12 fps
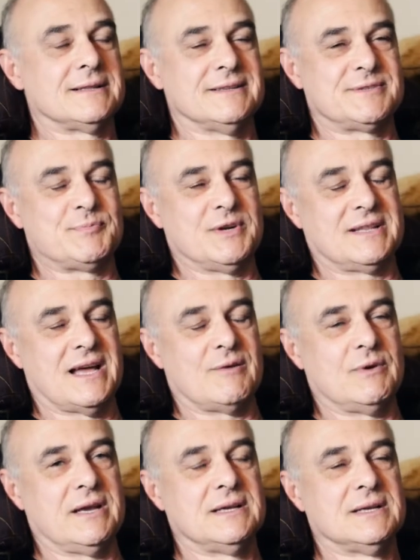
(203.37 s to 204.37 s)
let's put it that
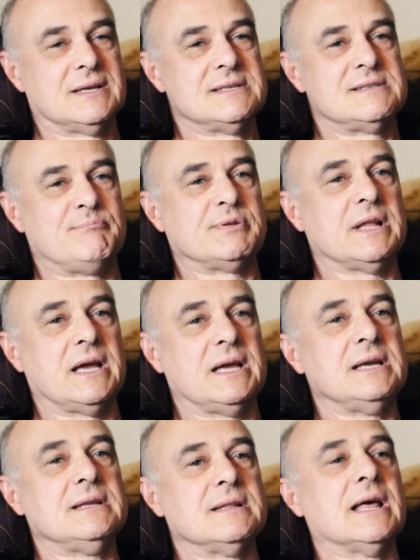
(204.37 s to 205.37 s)
way, to
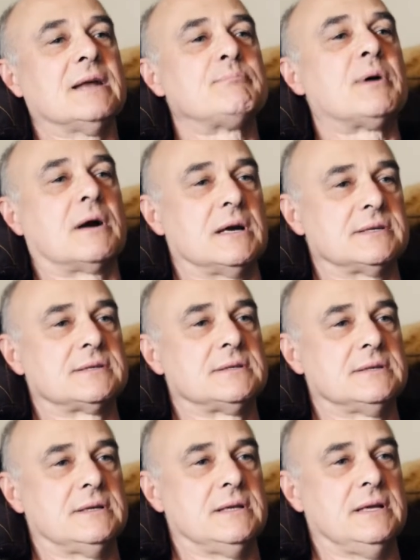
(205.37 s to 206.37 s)
play that part,
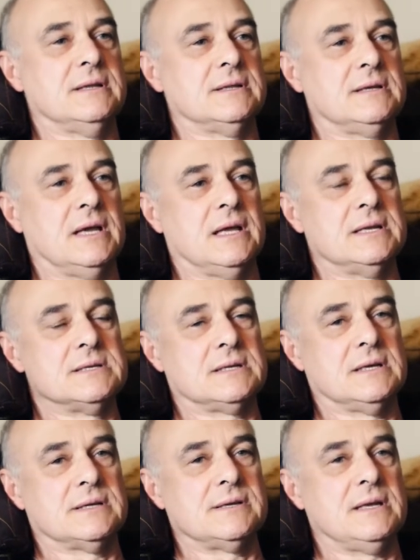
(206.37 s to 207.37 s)

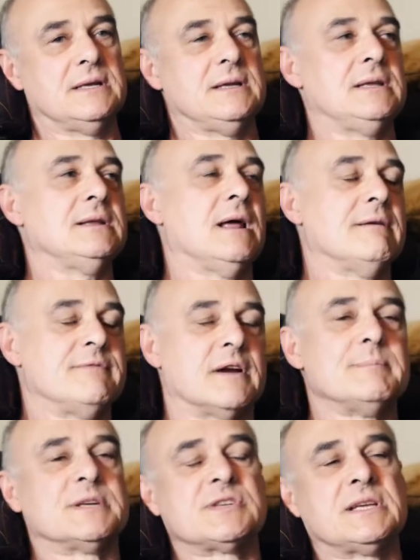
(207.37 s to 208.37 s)
very
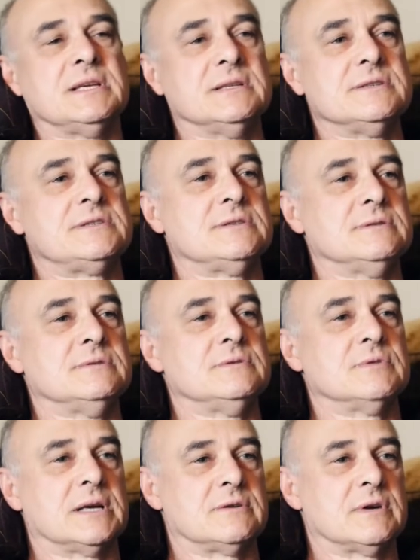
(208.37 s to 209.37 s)
much akin to
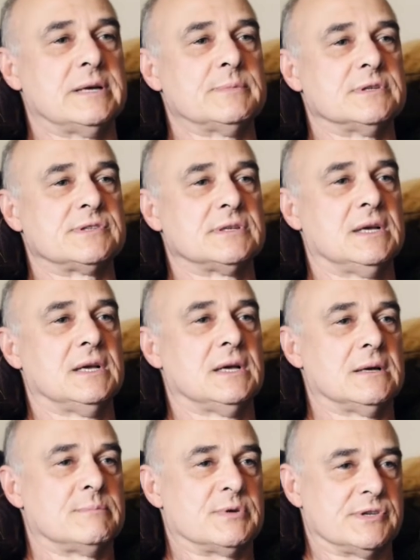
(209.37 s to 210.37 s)
Greg Kramer's
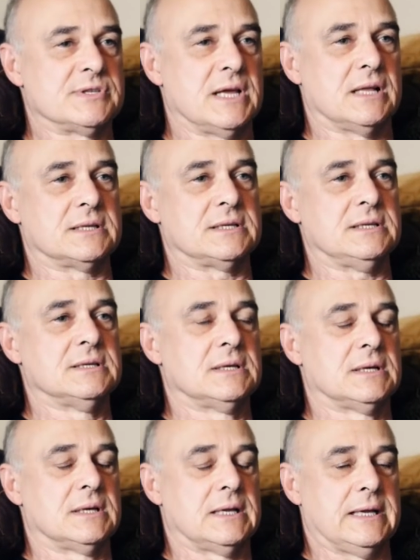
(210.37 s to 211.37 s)
personality
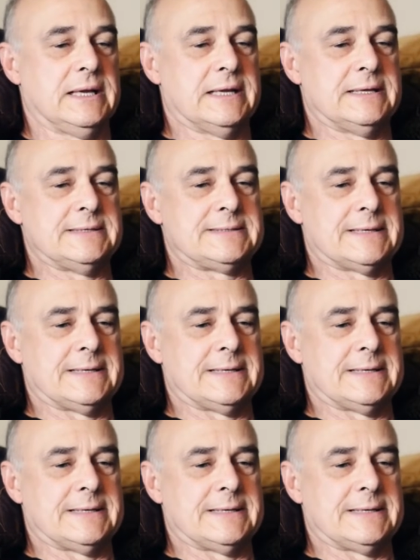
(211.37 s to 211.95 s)
and